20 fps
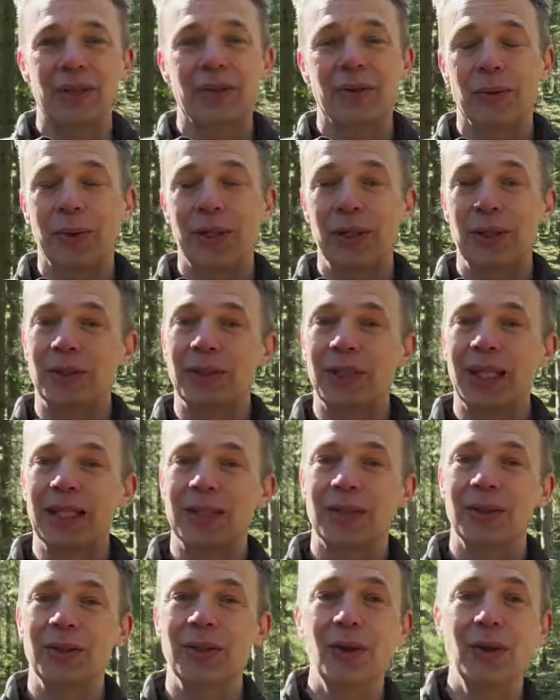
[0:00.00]
which
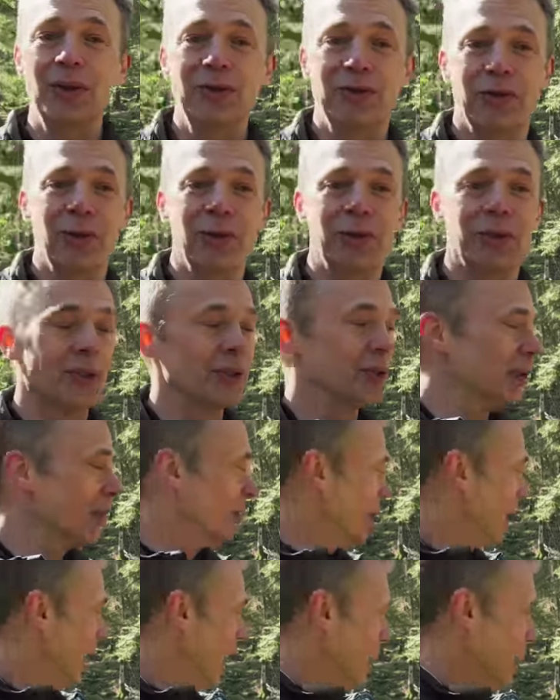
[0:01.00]
does not focus
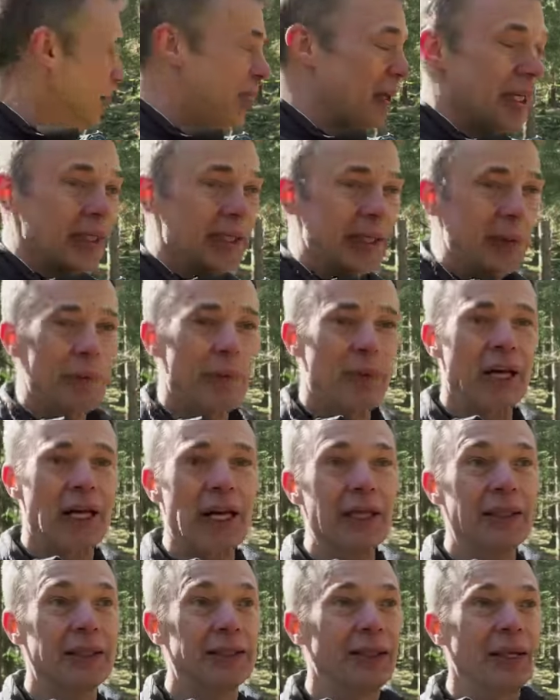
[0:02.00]
on camping, but